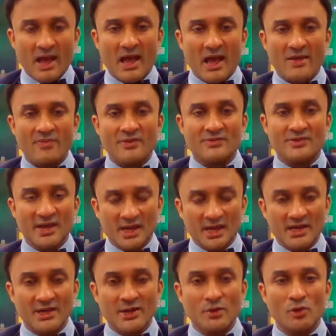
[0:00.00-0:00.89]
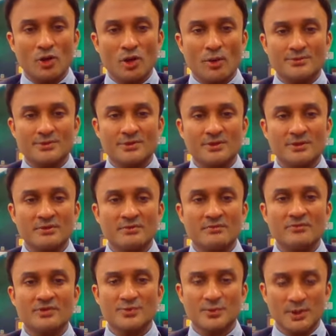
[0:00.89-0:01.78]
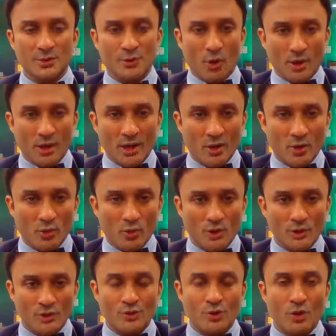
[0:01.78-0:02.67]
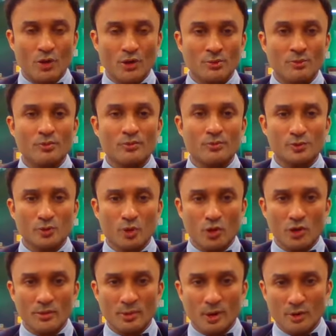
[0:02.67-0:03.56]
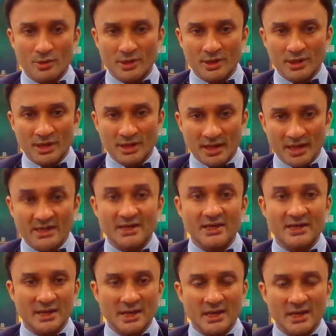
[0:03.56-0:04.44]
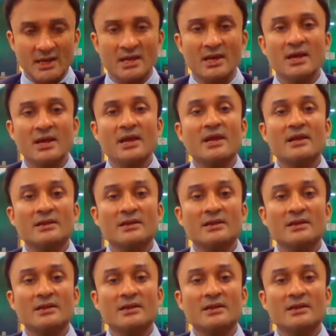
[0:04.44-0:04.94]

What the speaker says: and the second newer option, which we are going to talk about in a great detail,